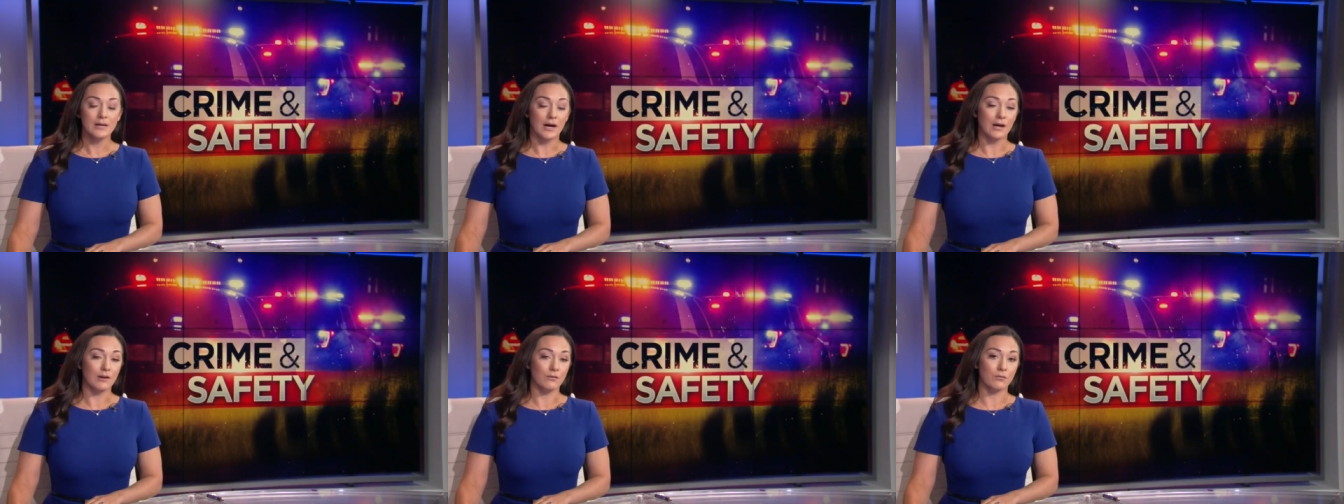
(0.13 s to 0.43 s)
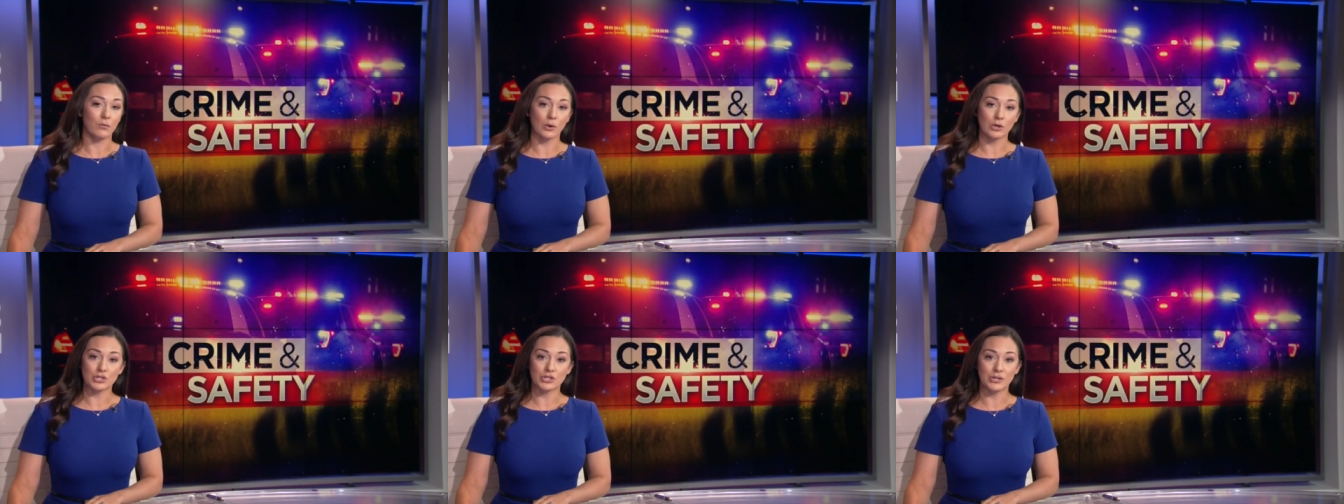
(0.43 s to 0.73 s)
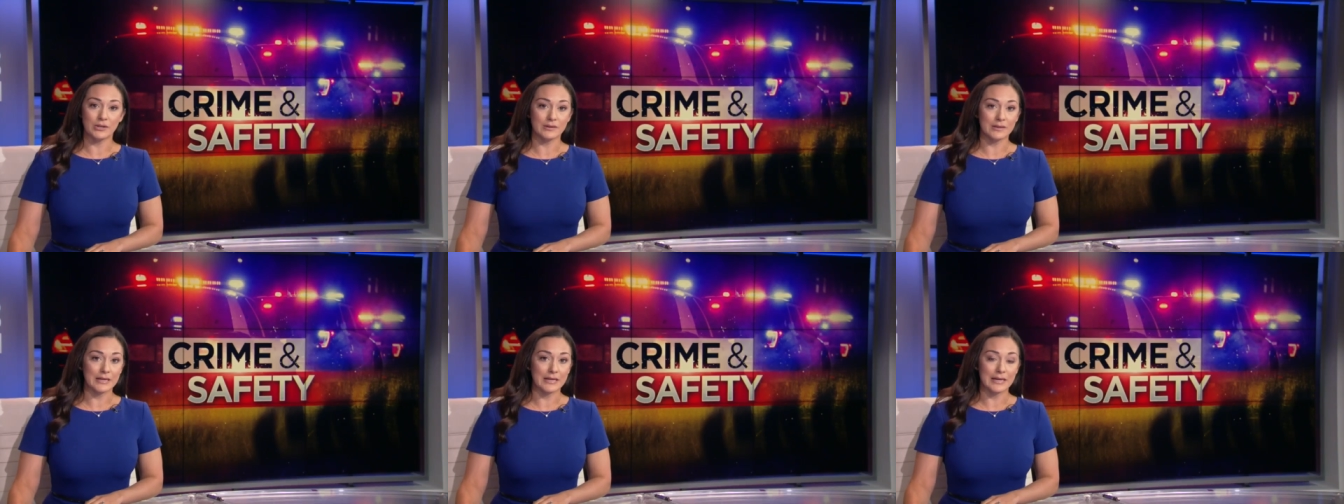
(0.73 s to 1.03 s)

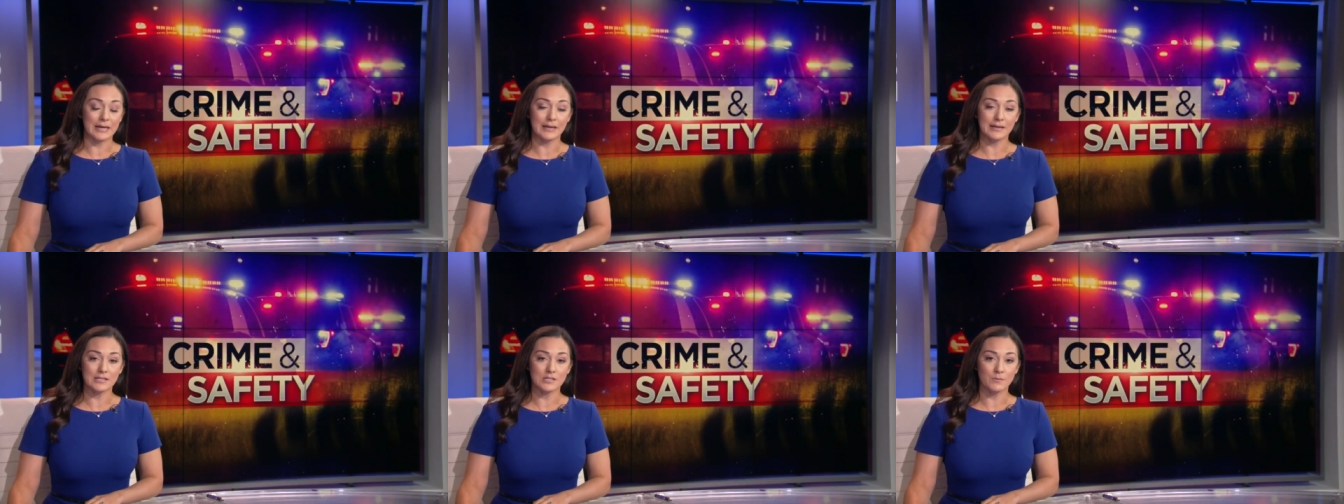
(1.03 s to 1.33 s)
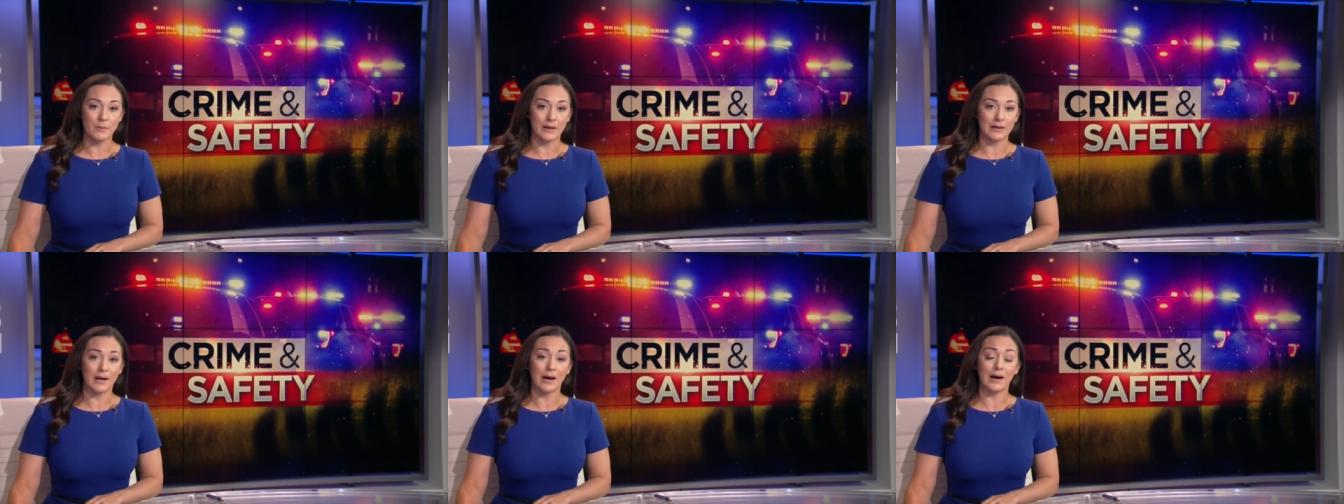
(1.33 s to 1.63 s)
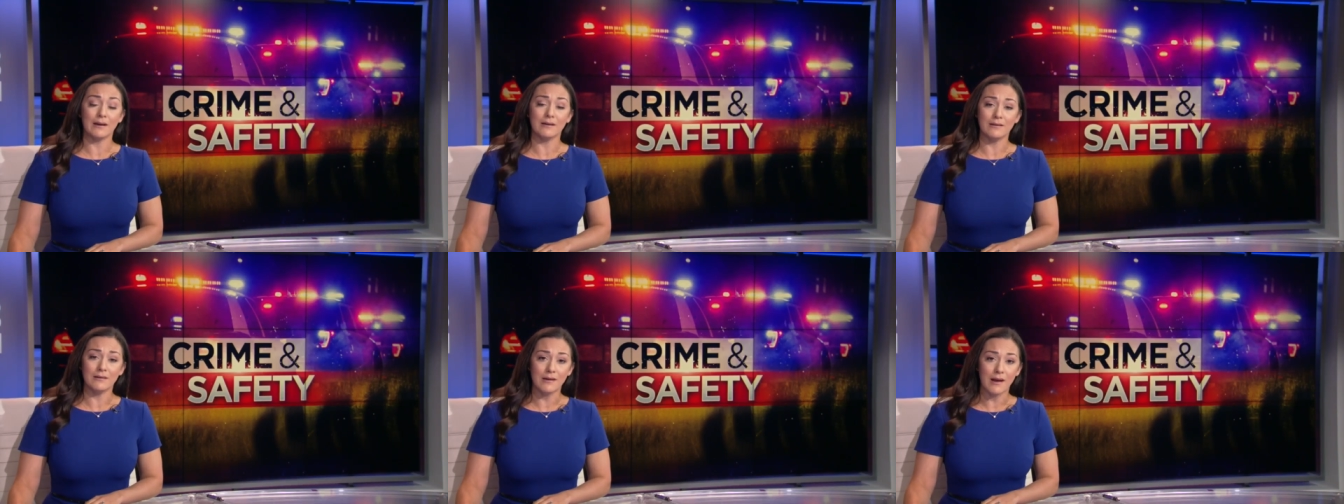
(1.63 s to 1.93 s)
Unfortunately, it has been
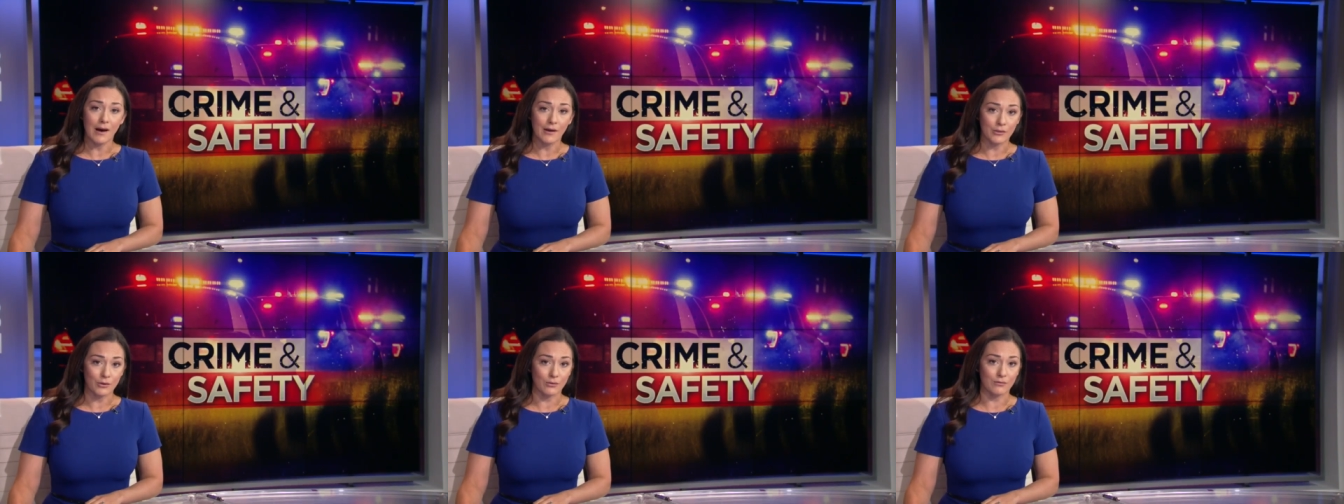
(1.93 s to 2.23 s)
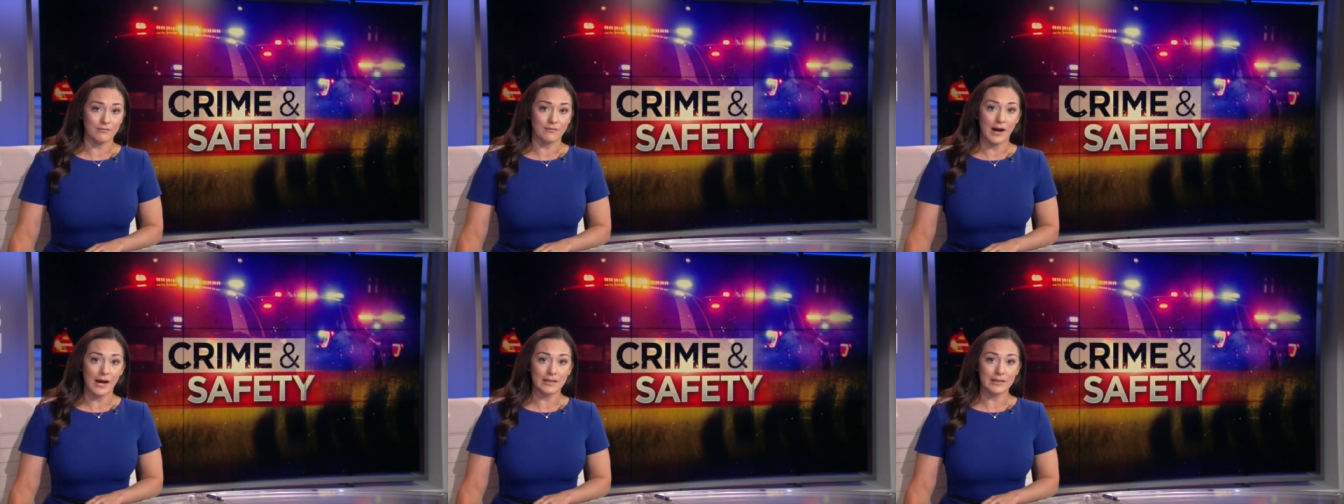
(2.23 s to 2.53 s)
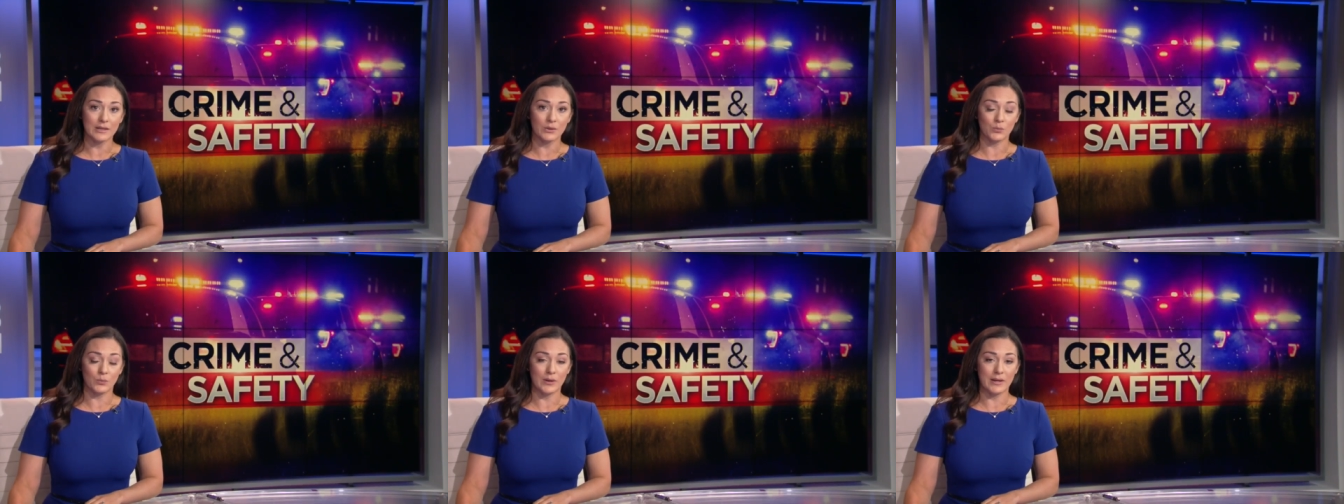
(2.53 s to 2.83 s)
another
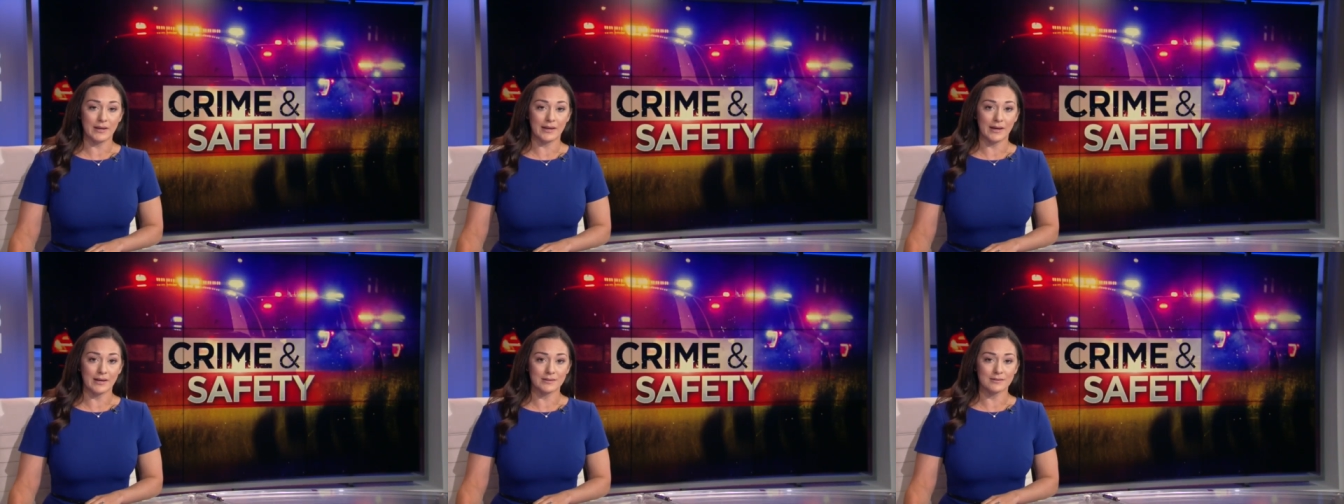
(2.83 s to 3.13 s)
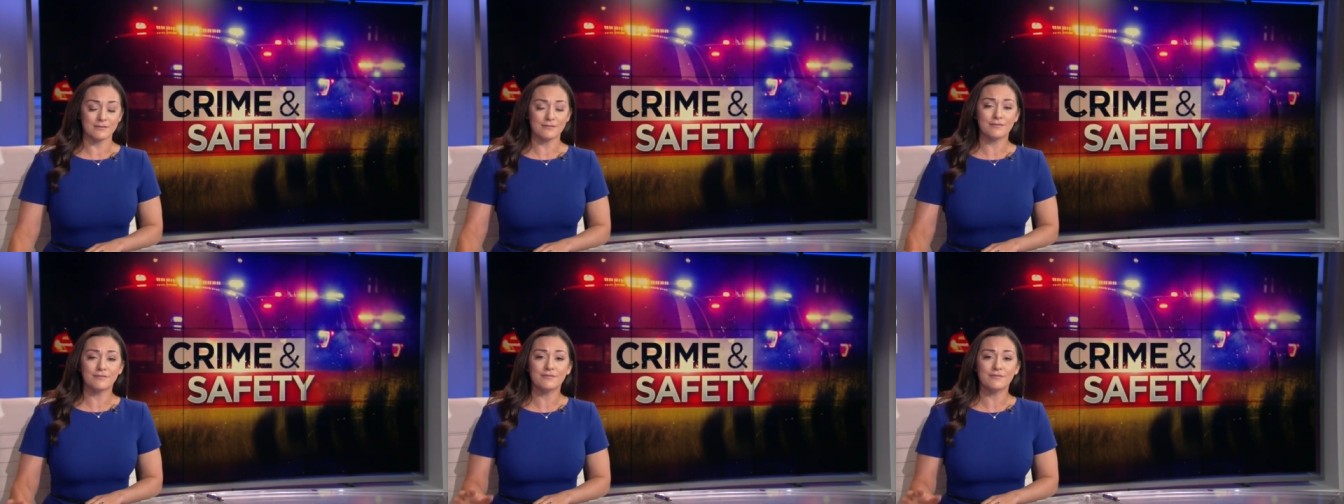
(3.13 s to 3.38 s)
violent weekend.